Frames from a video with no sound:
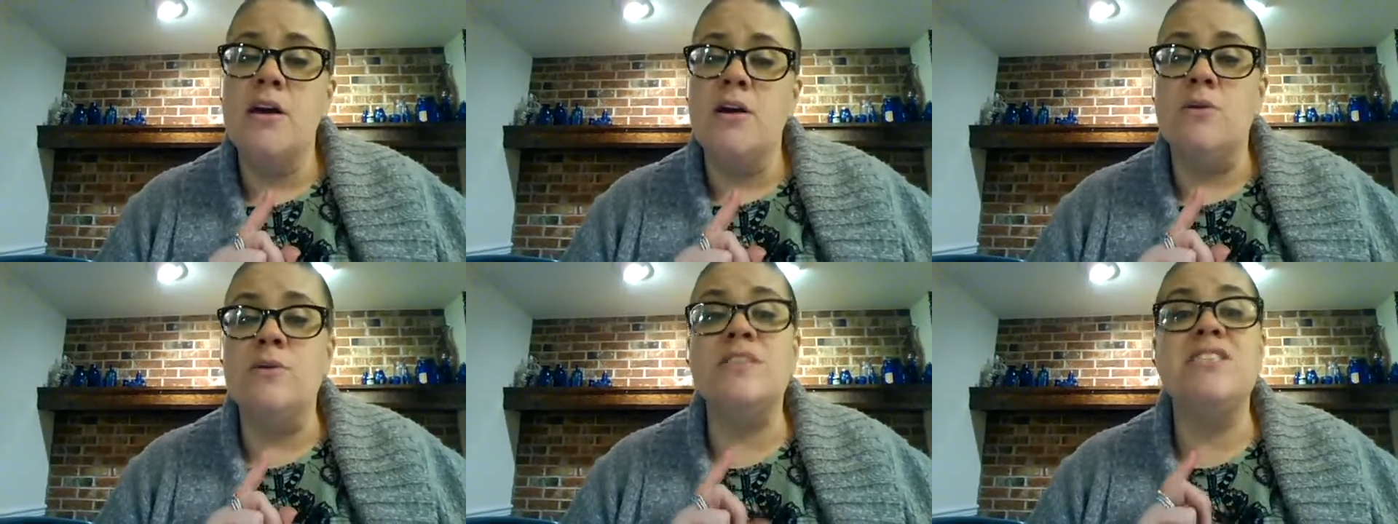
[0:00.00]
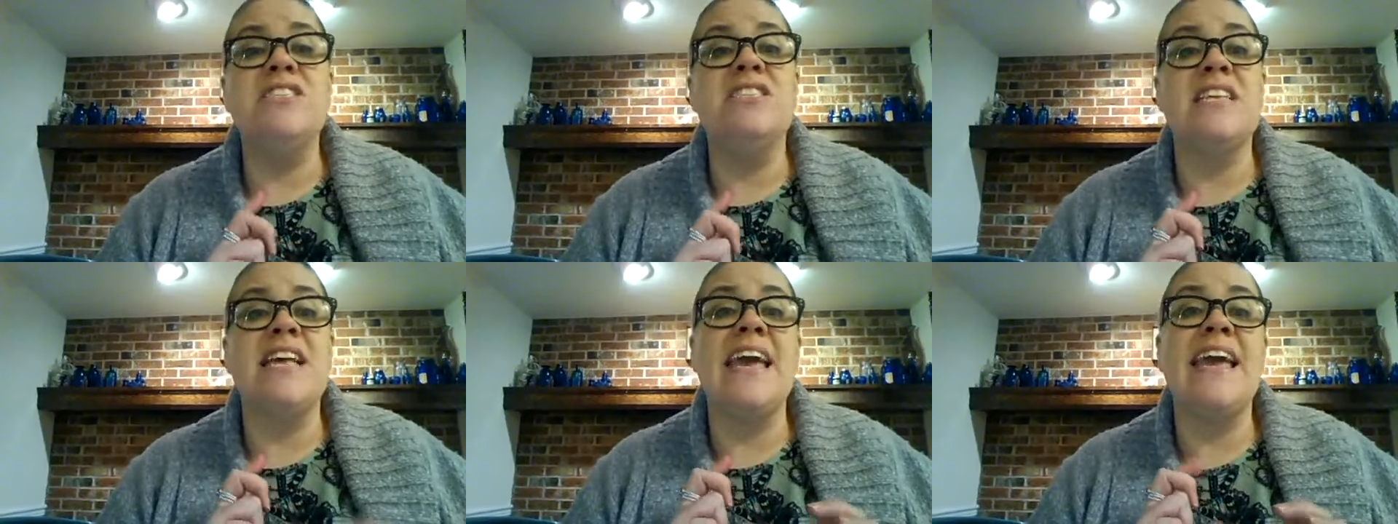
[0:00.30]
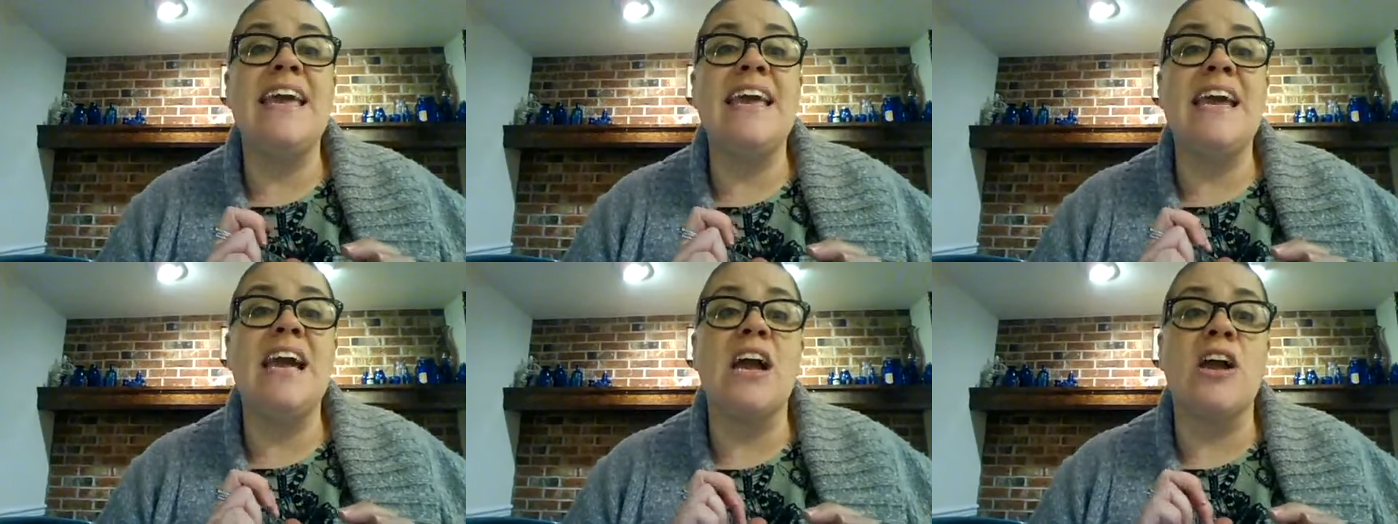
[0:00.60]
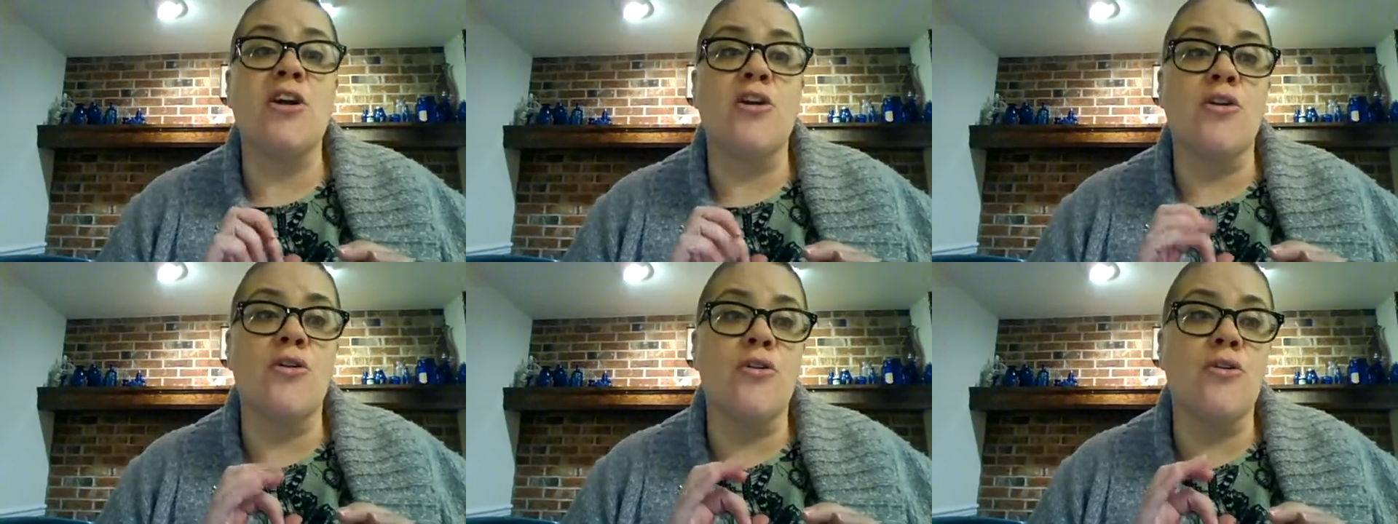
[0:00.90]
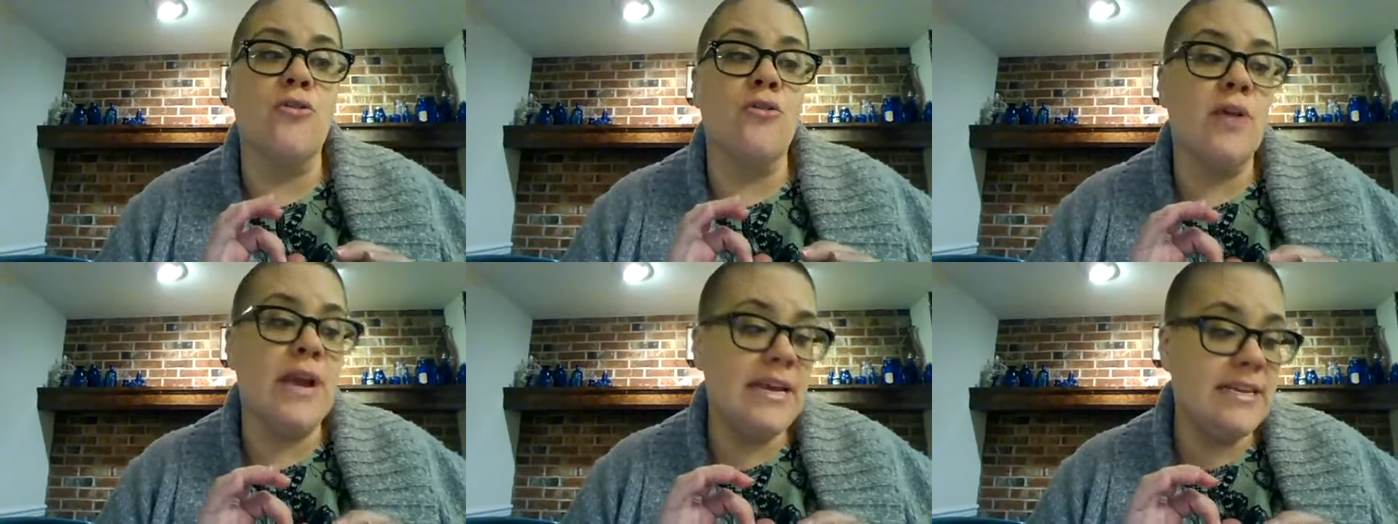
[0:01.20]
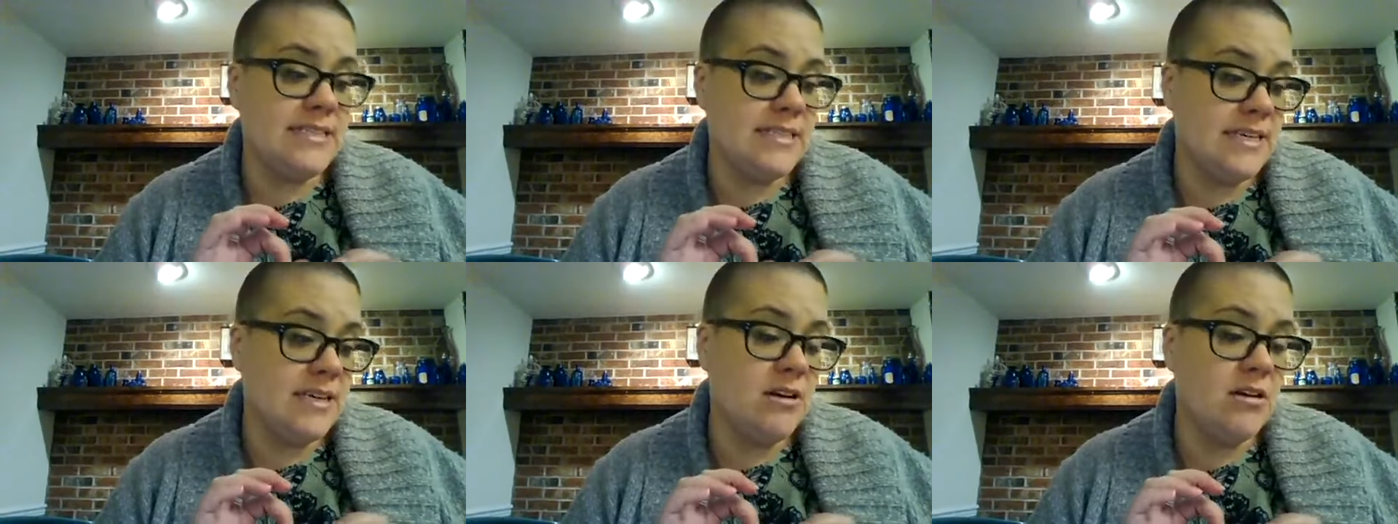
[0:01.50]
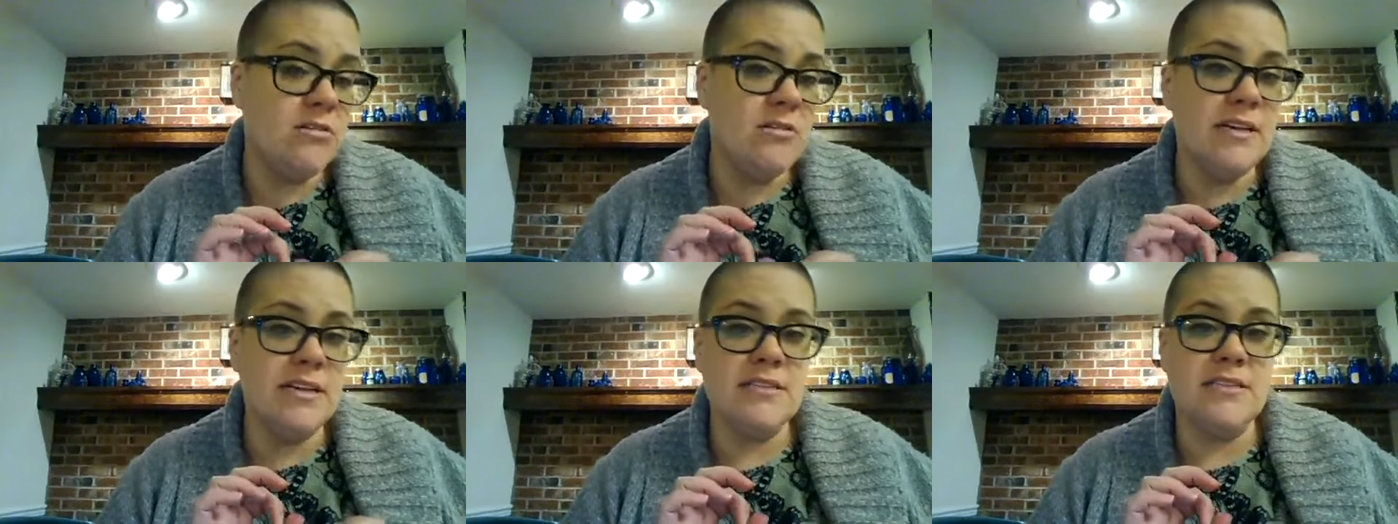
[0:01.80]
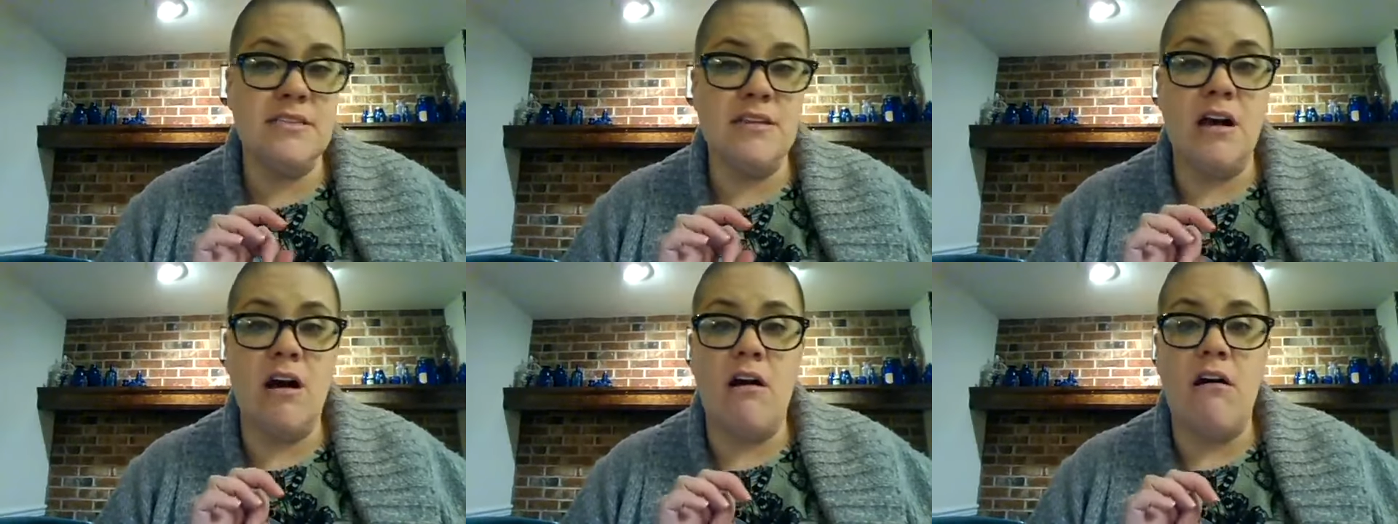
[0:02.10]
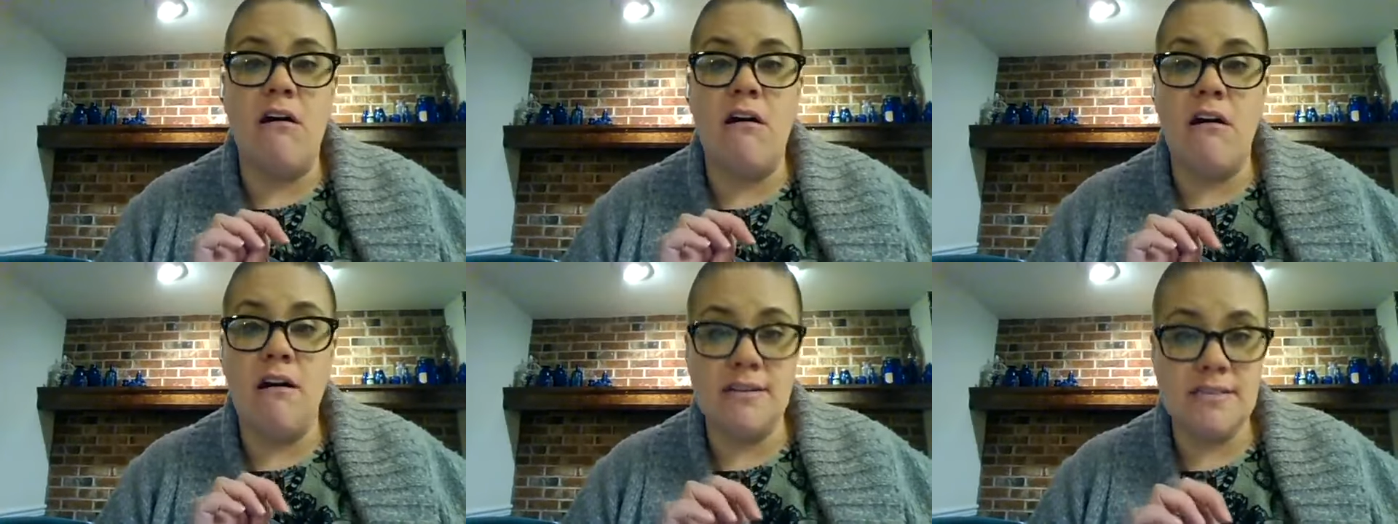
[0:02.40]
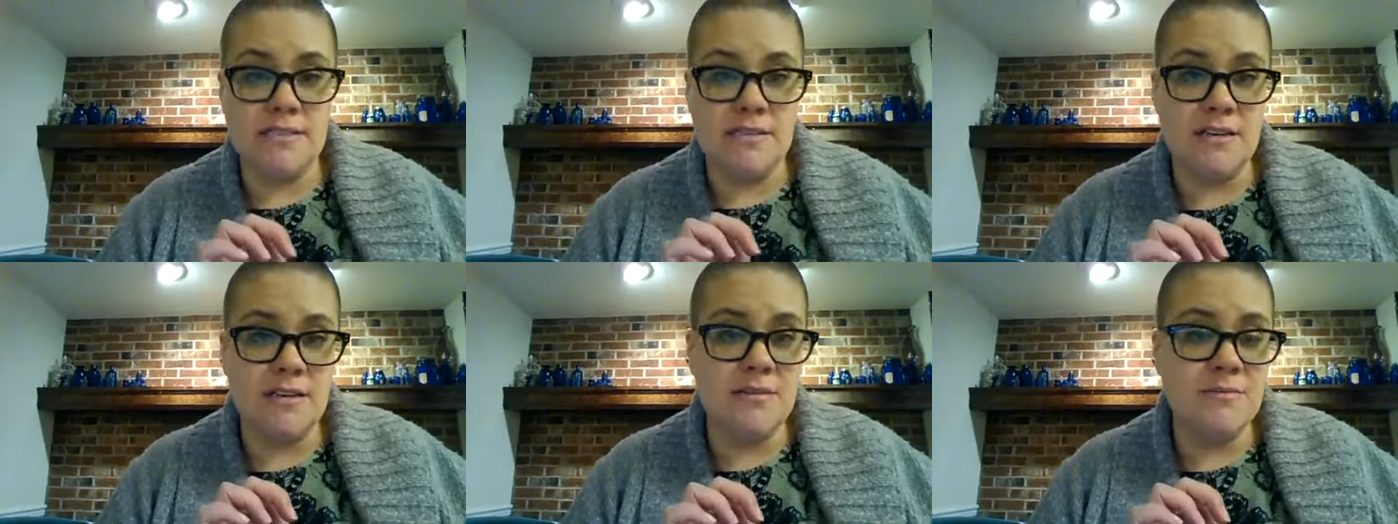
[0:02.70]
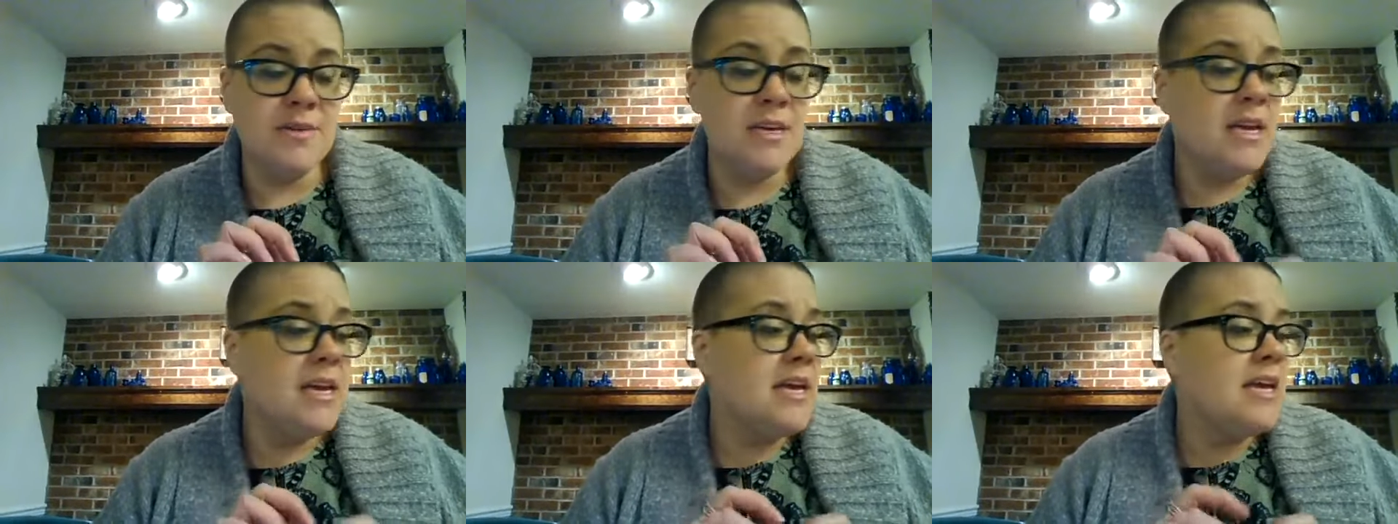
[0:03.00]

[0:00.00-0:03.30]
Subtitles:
which is a great deal. It's awesome.